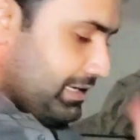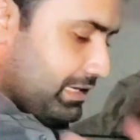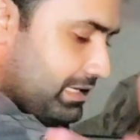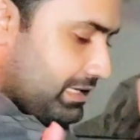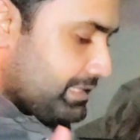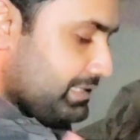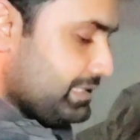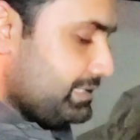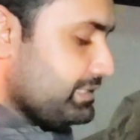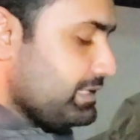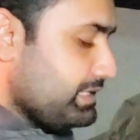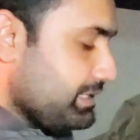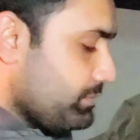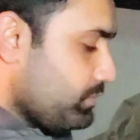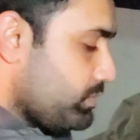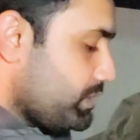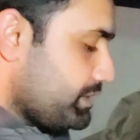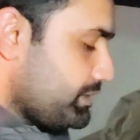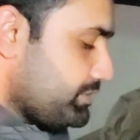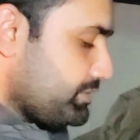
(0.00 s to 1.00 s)
And easily,
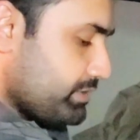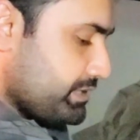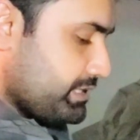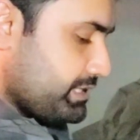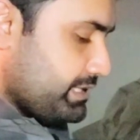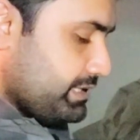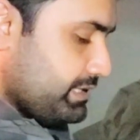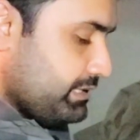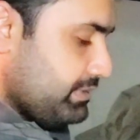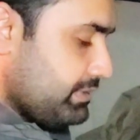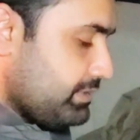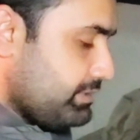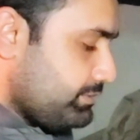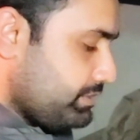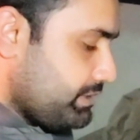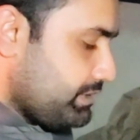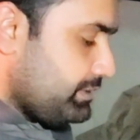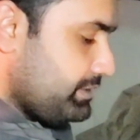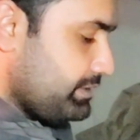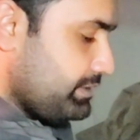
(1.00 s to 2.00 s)
once you're done,
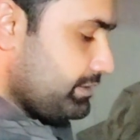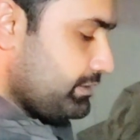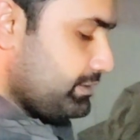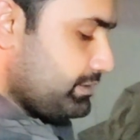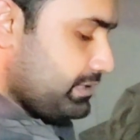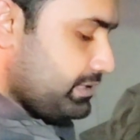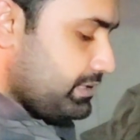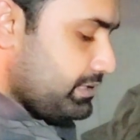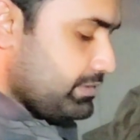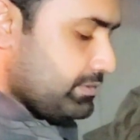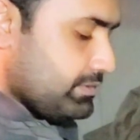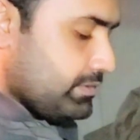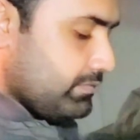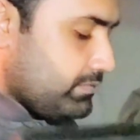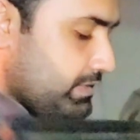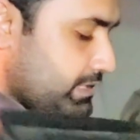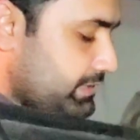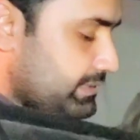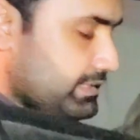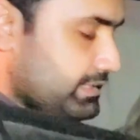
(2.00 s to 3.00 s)
you can just take it
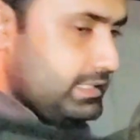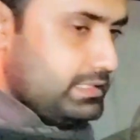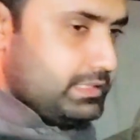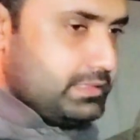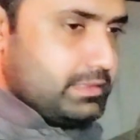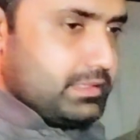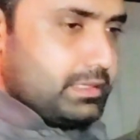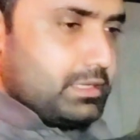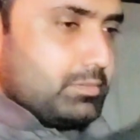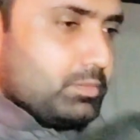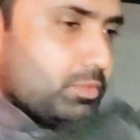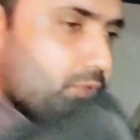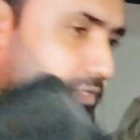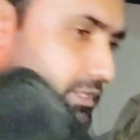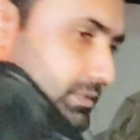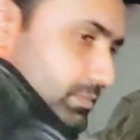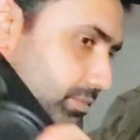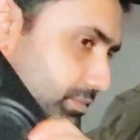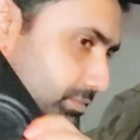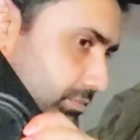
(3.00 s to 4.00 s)
off like this,
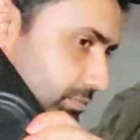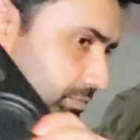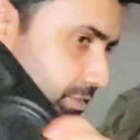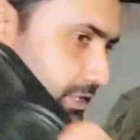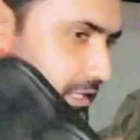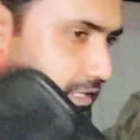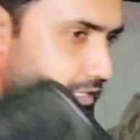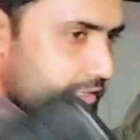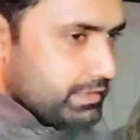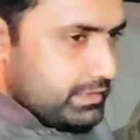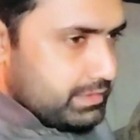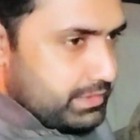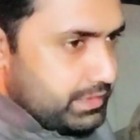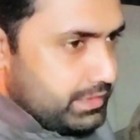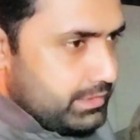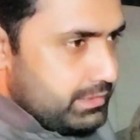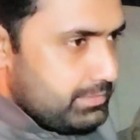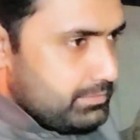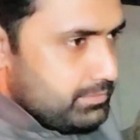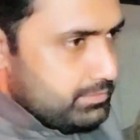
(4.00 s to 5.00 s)
put it behind the
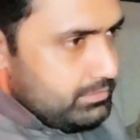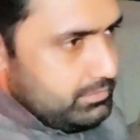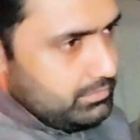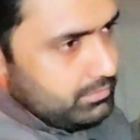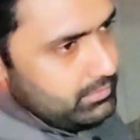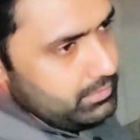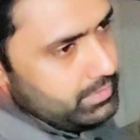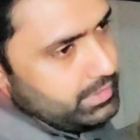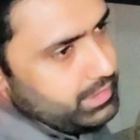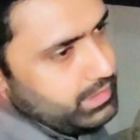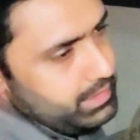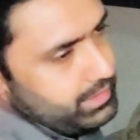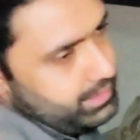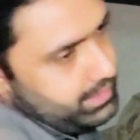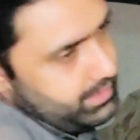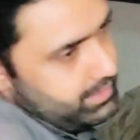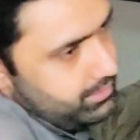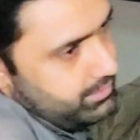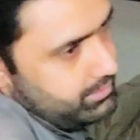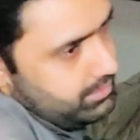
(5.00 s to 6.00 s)
seats,
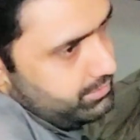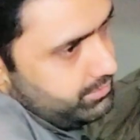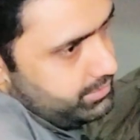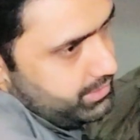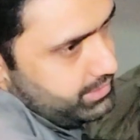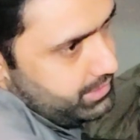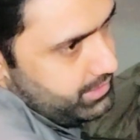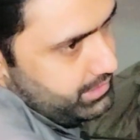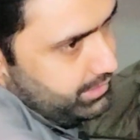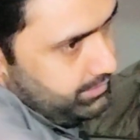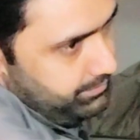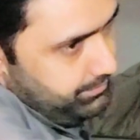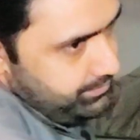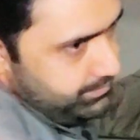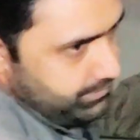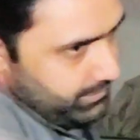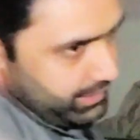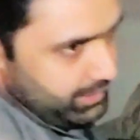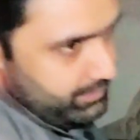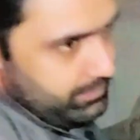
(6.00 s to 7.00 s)
or right here
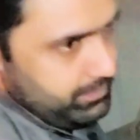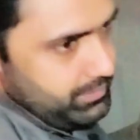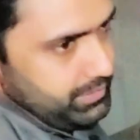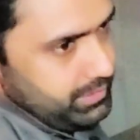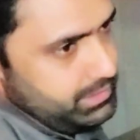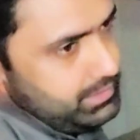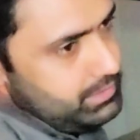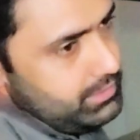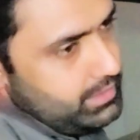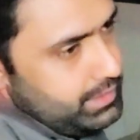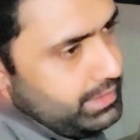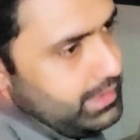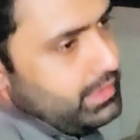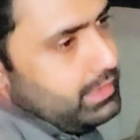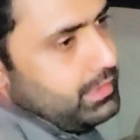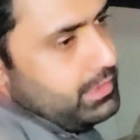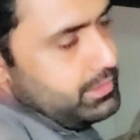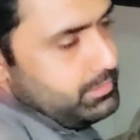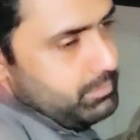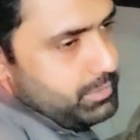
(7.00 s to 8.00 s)
in front,
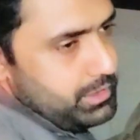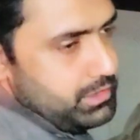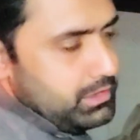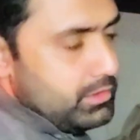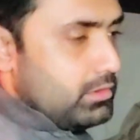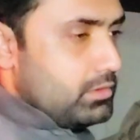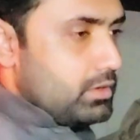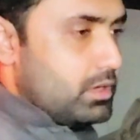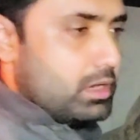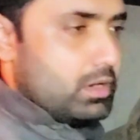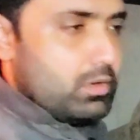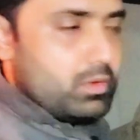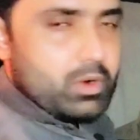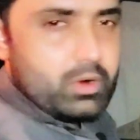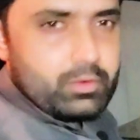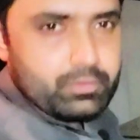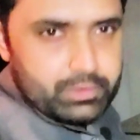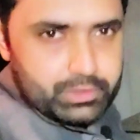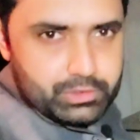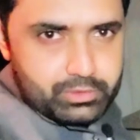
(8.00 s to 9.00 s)
depending on how
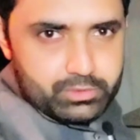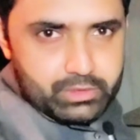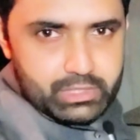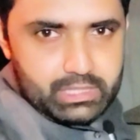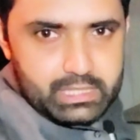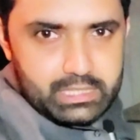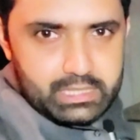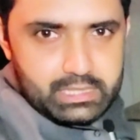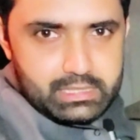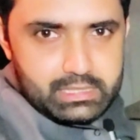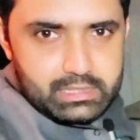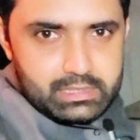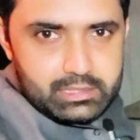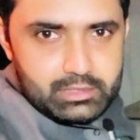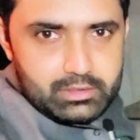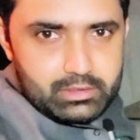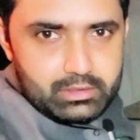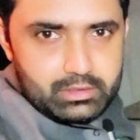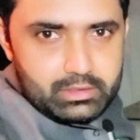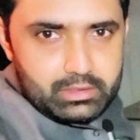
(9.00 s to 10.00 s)
often you eat in
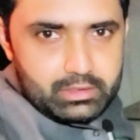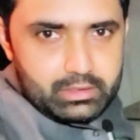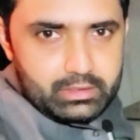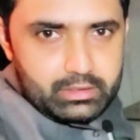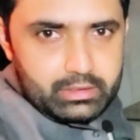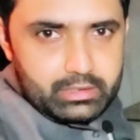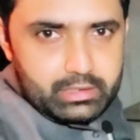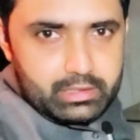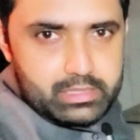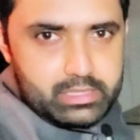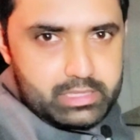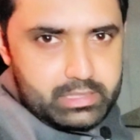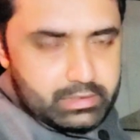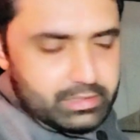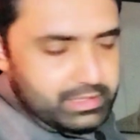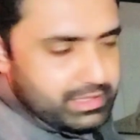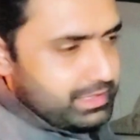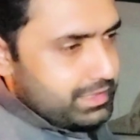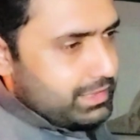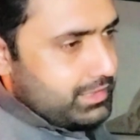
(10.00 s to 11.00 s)
the
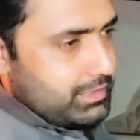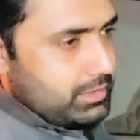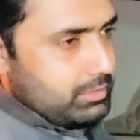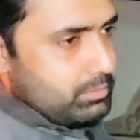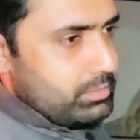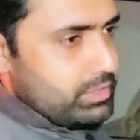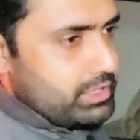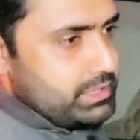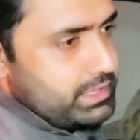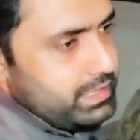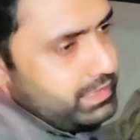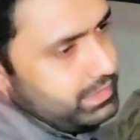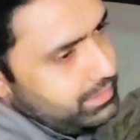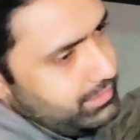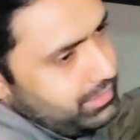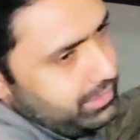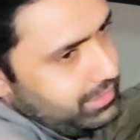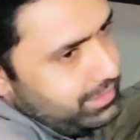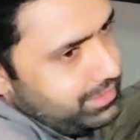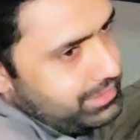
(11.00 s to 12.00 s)
car. But I
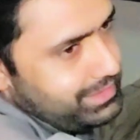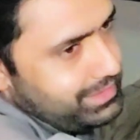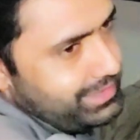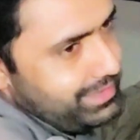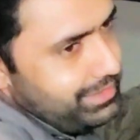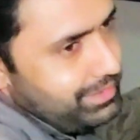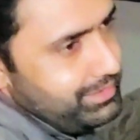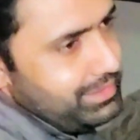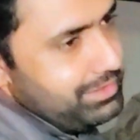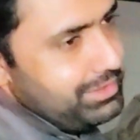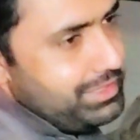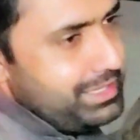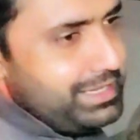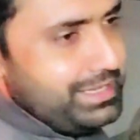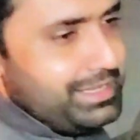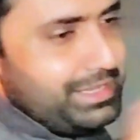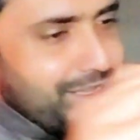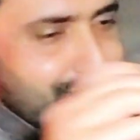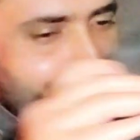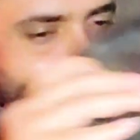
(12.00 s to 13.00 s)
think it's
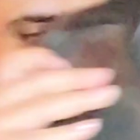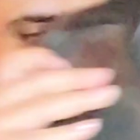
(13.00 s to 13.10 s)
really